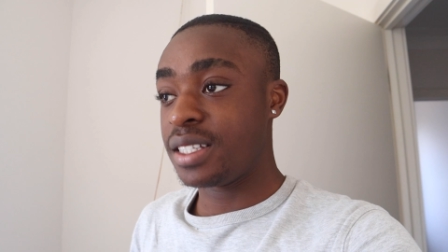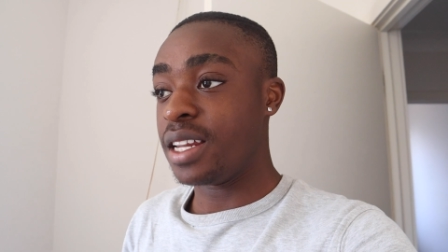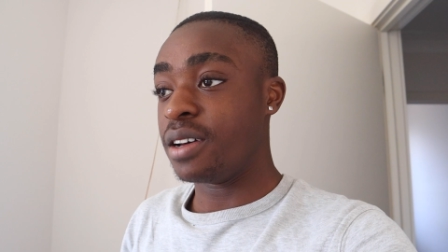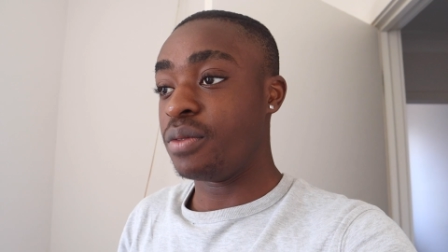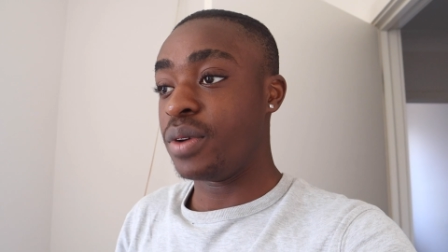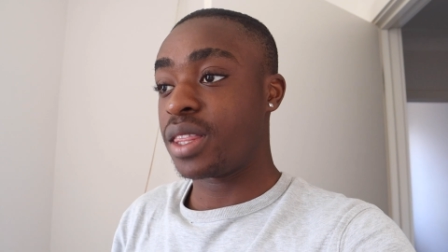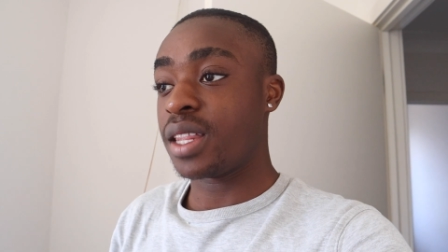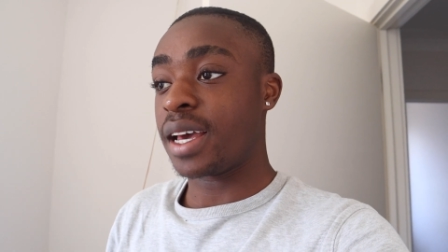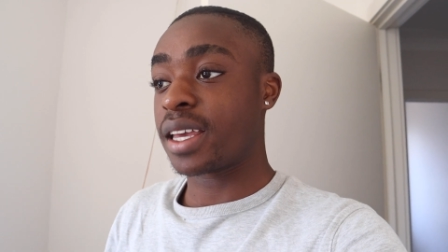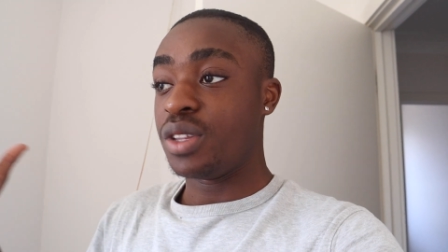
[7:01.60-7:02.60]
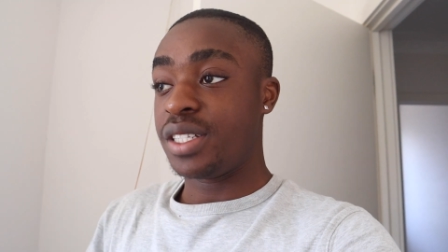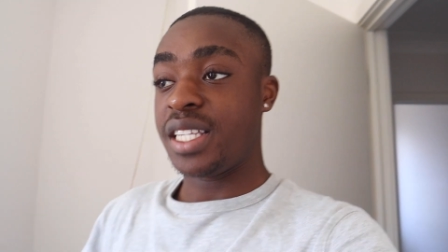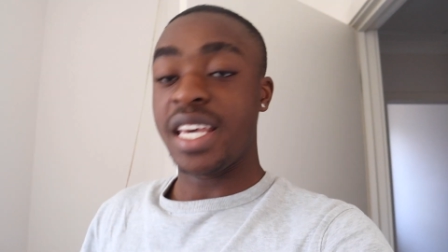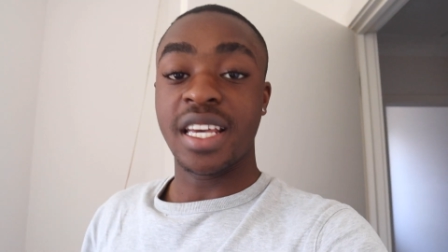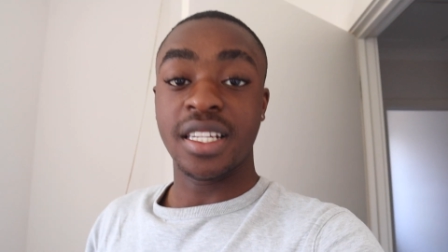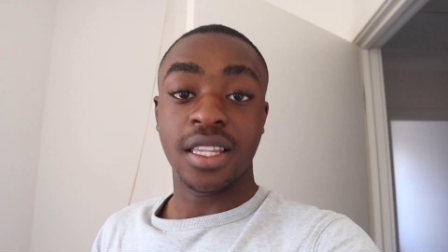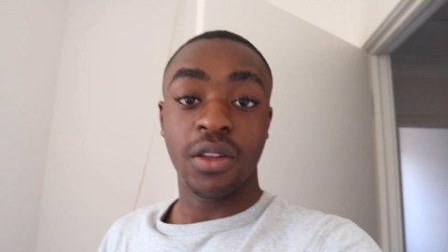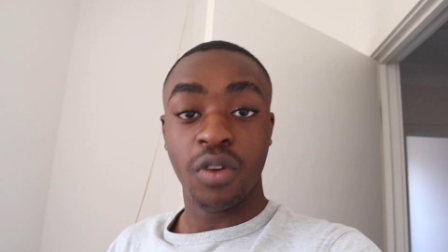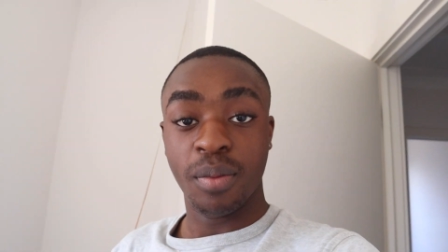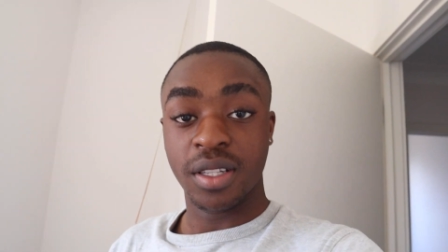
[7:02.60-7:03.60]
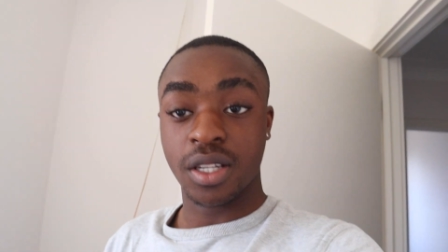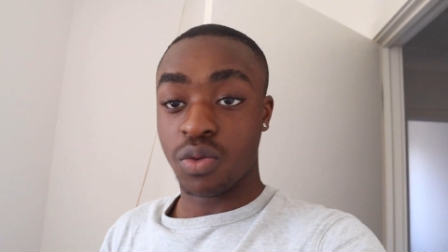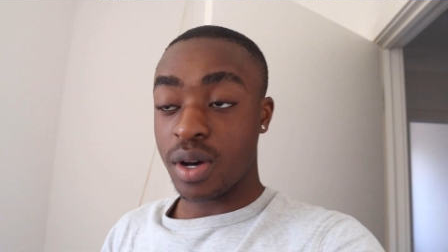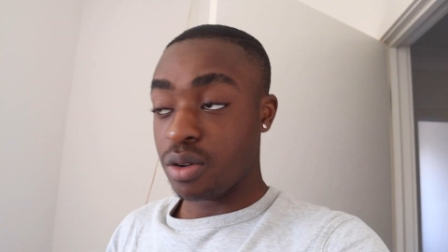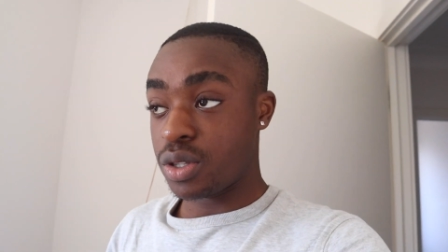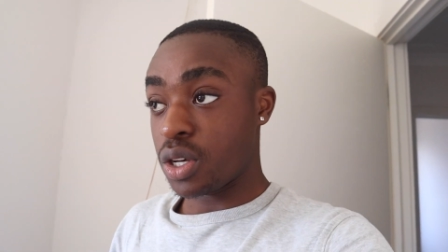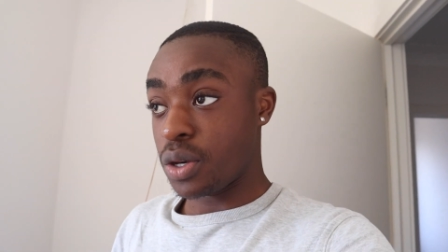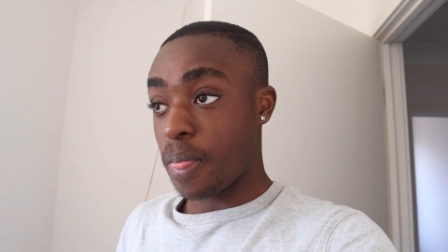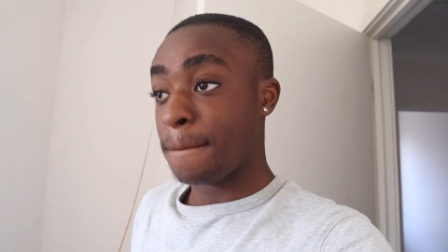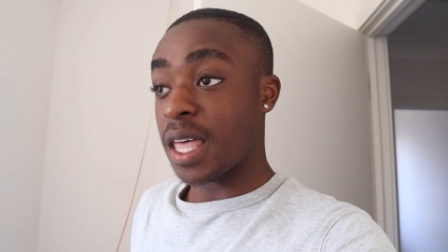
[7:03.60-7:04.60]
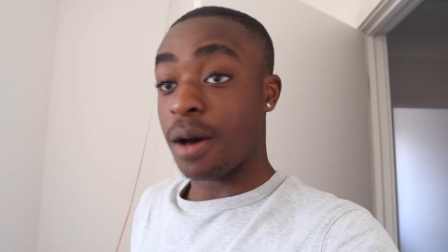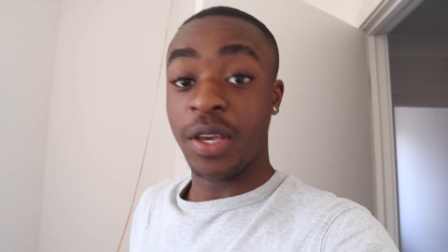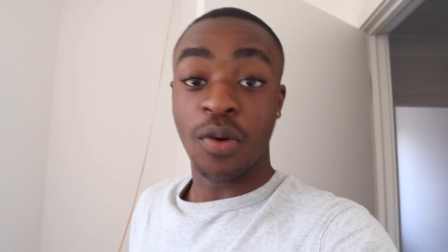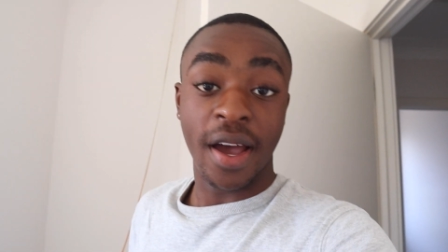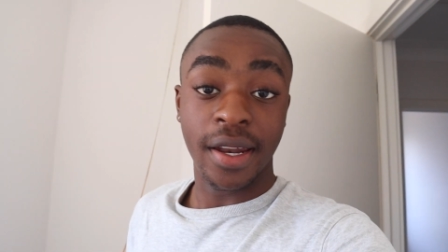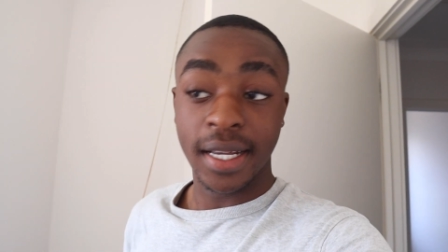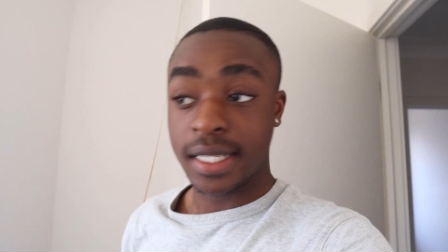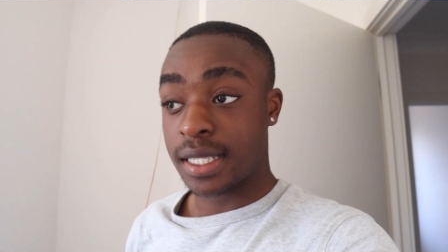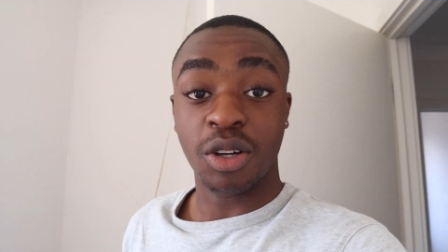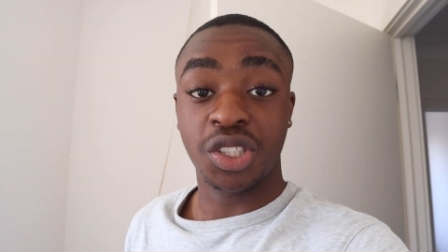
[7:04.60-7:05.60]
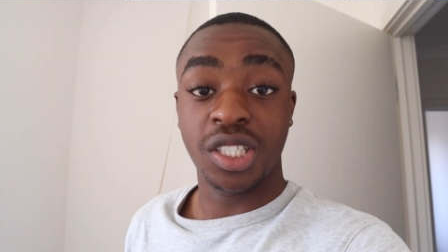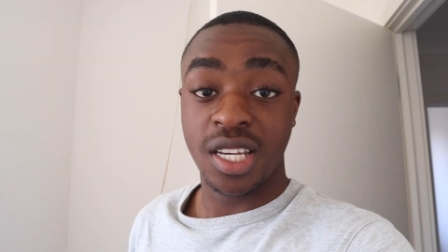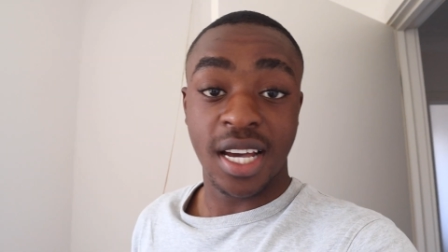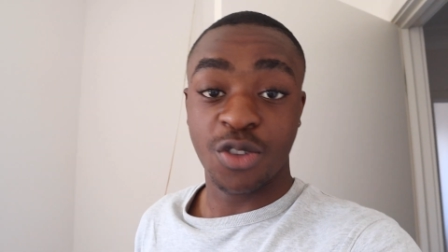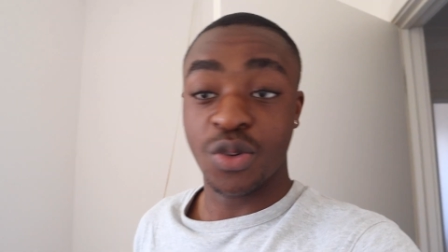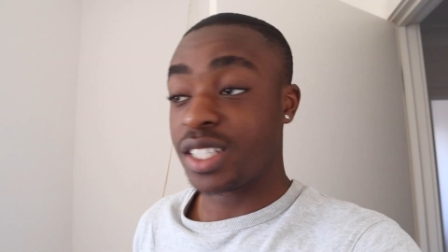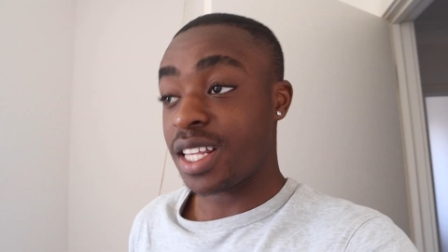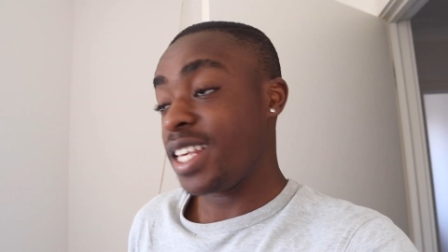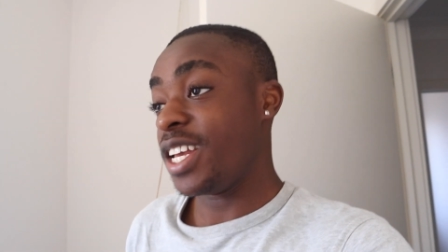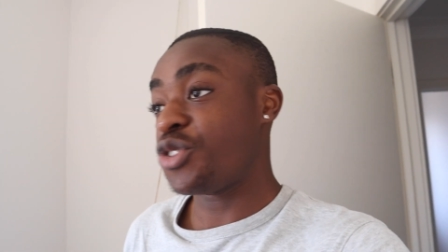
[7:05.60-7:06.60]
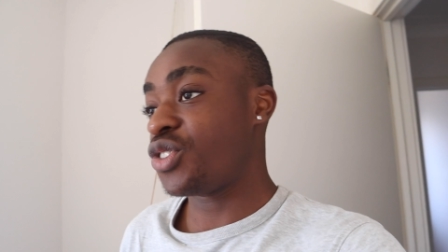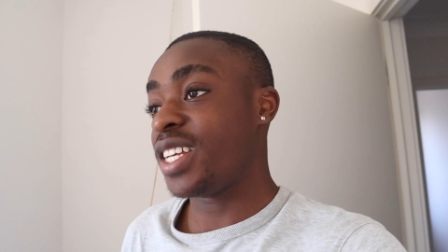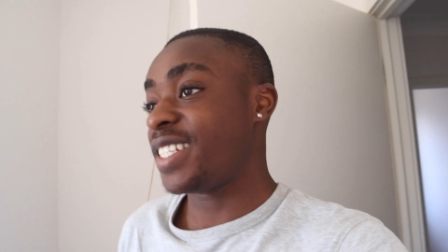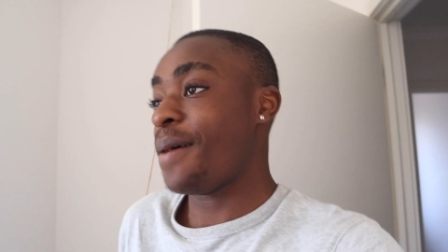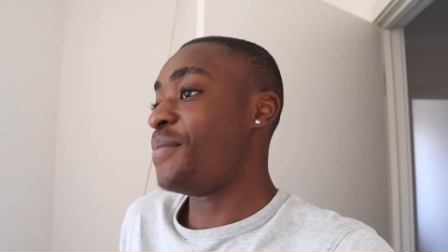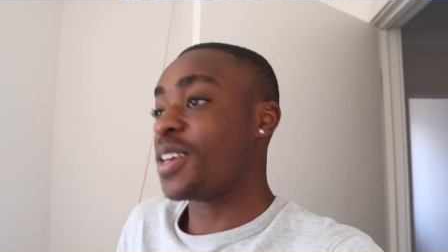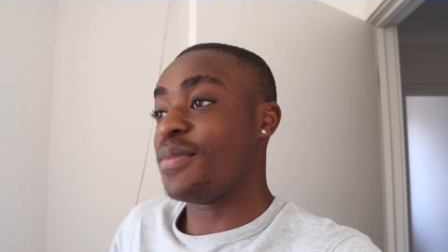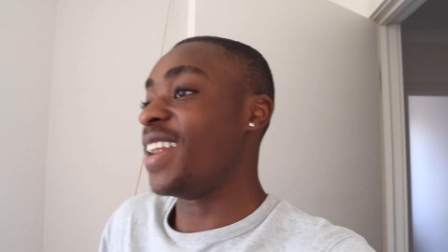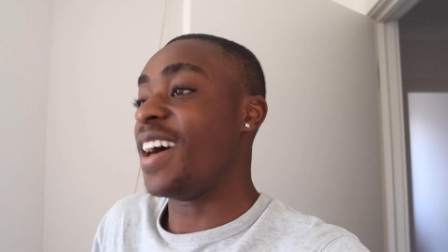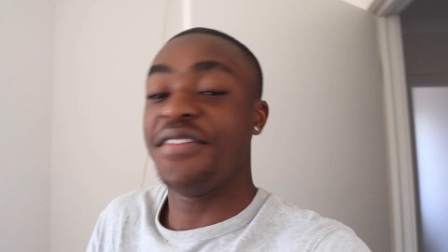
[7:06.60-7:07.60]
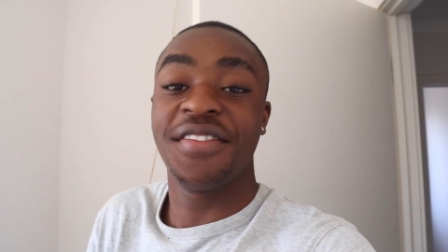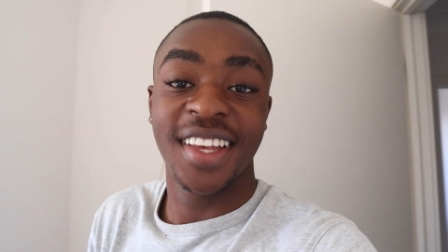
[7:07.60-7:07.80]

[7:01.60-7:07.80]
dinner with like all the seniors and the women's as well. So that'll be quite nice. I'll see you guys when something interesting is happening in my life.